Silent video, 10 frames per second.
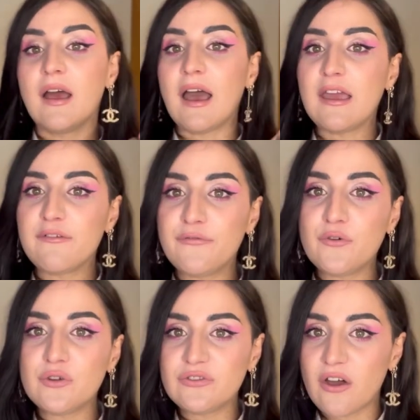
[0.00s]
I
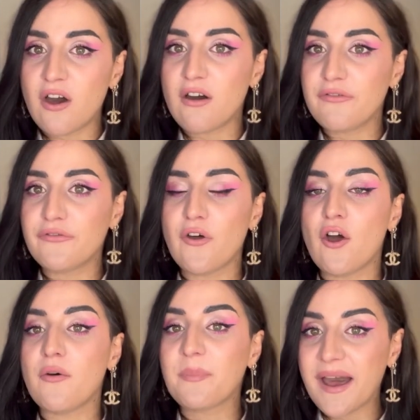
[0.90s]
thought of
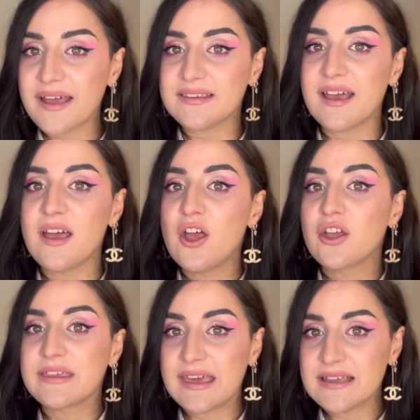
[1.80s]
Prada
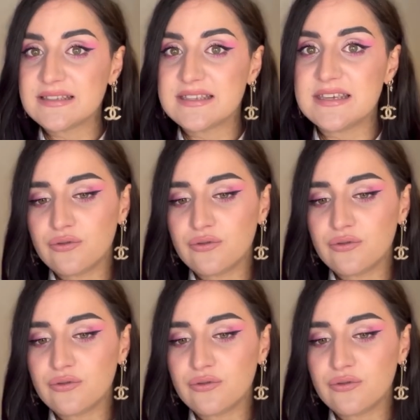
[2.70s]
Candy.